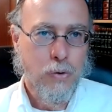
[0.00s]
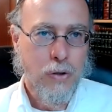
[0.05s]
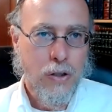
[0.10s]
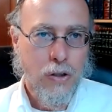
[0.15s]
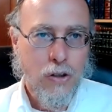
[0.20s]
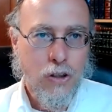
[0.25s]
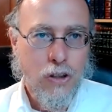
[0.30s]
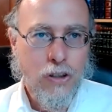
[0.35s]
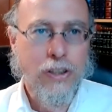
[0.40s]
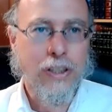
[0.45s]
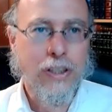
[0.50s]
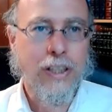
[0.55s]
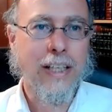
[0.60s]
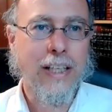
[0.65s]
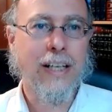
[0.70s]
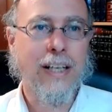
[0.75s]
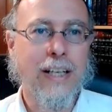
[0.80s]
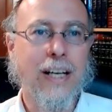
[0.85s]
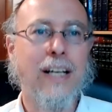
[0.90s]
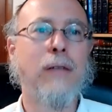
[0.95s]
We're
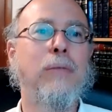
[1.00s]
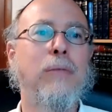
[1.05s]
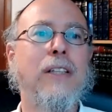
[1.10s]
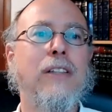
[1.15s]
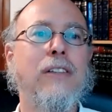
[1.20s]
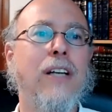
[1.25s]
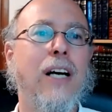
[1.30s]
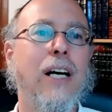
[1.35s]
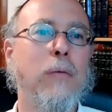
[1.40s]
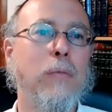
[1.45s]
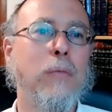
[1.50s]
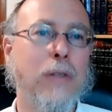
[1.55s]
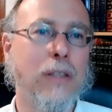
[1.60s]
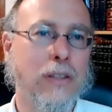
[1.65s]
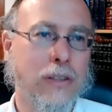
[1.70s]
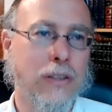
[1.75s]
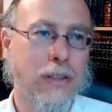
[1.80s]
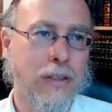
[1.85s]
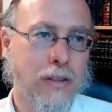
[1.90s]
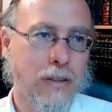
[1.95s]
learning how to be
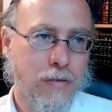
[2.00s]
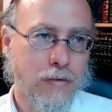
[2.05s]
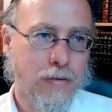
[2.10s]
timeless.